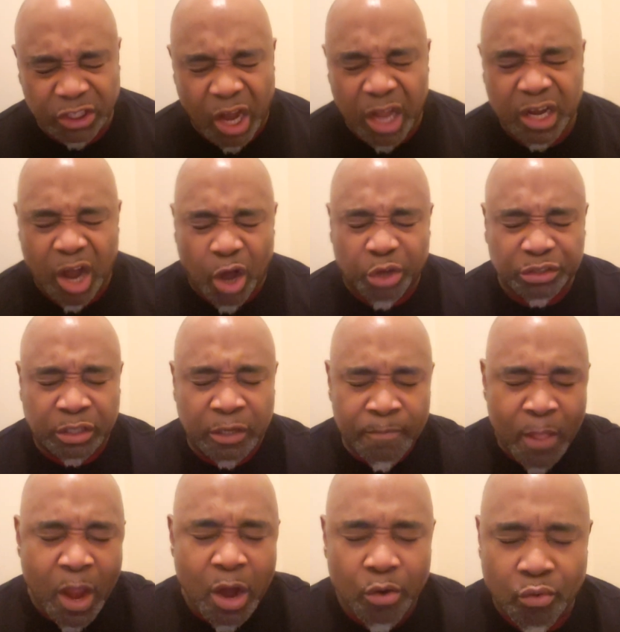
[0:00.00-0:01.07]
God, cause
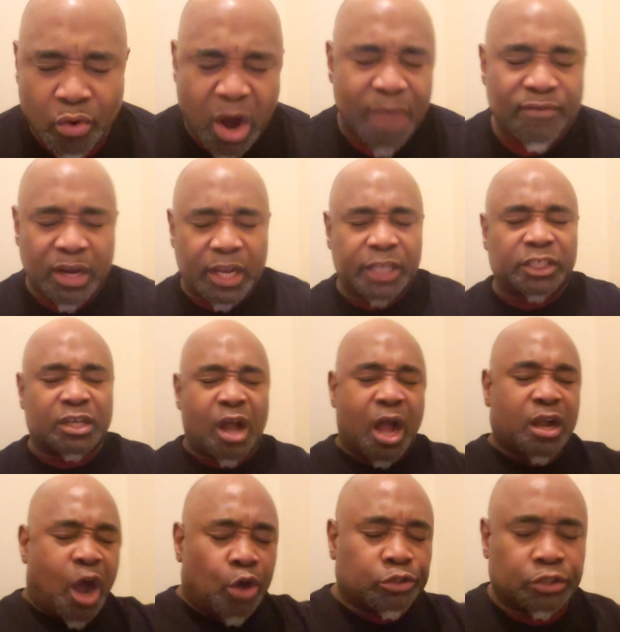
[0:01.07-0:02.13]
revelation. God,
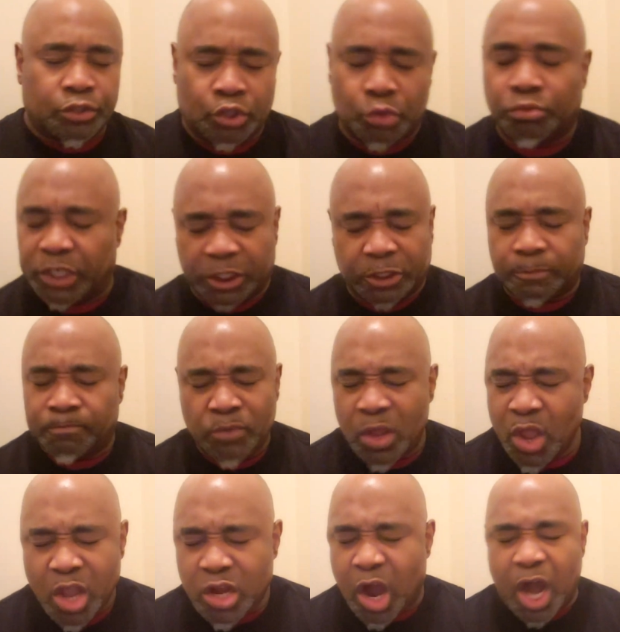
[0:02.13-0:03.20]
cause newness.
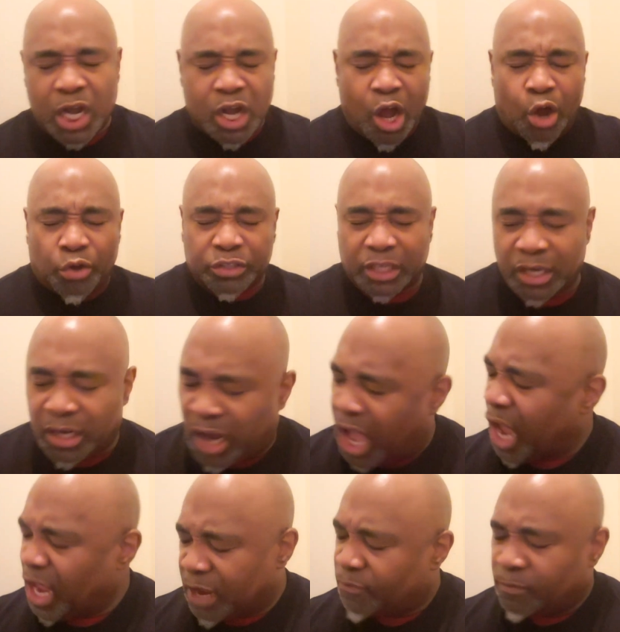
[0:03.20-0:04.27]
God, cause a
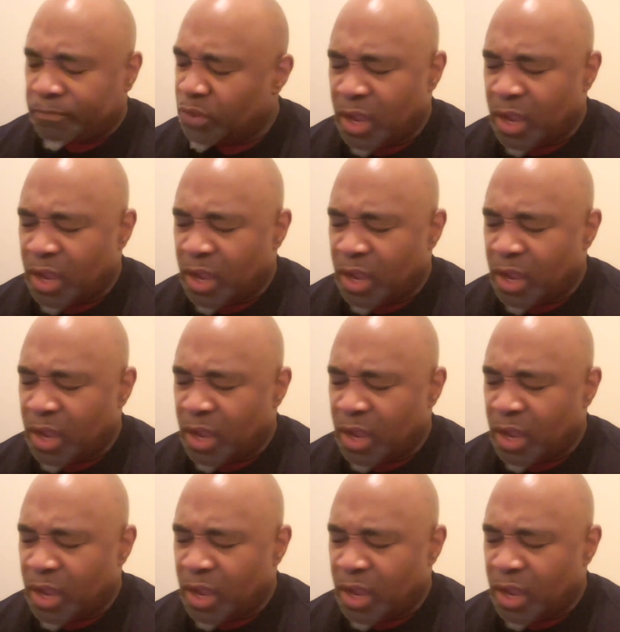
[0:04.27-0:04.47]
life.